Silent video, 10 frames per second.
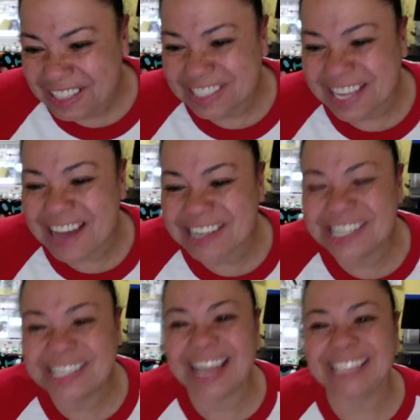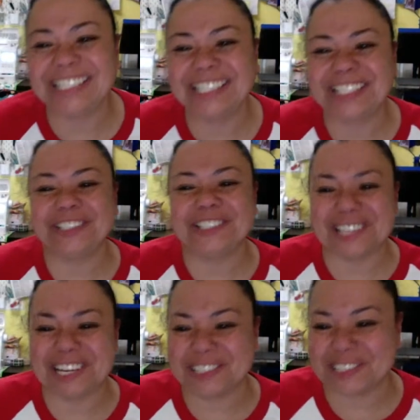Donna, I think you
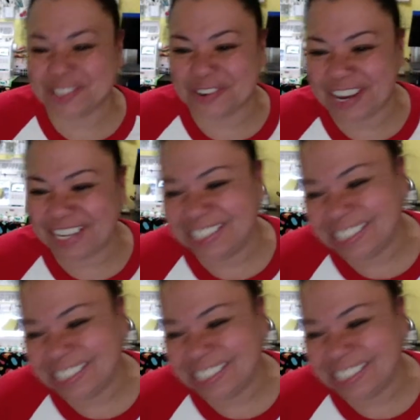set us straight.